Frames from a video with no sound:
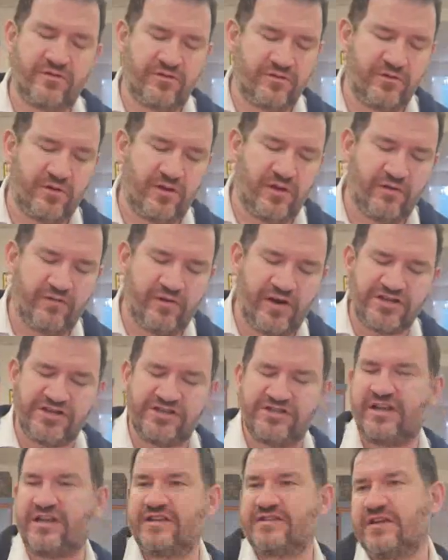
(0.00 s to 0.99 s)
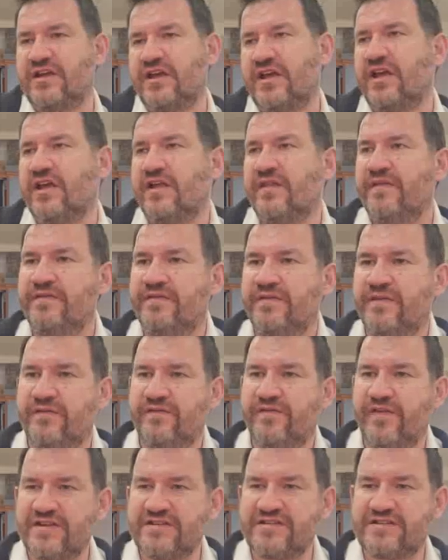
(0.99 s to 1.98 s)
Rashi says the
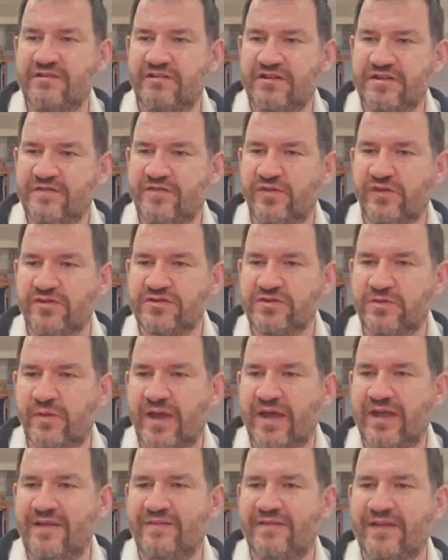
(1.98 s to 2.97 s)
first teretz falls away.